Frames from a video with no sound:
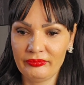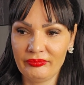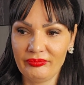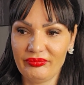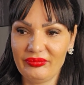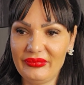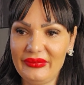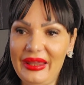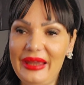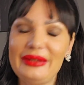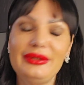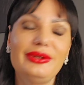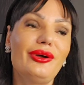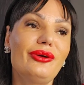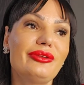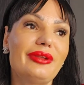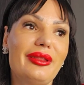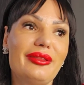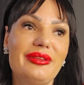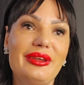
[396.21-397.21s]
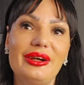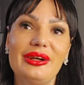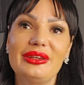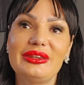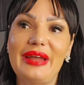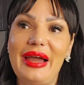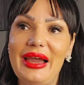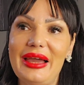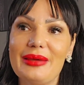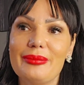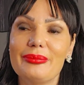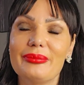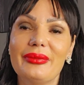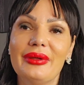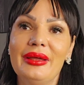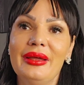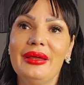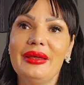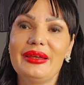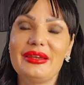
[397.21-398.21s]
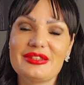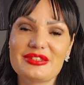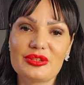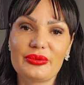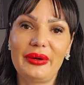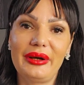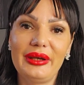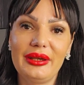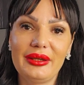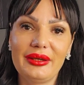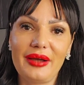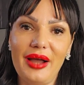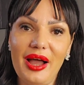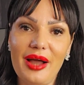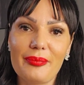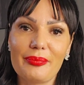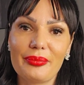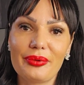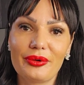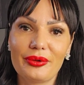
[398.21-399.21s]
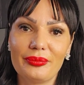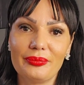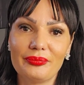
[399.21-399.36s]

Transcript: They know that their time is running up.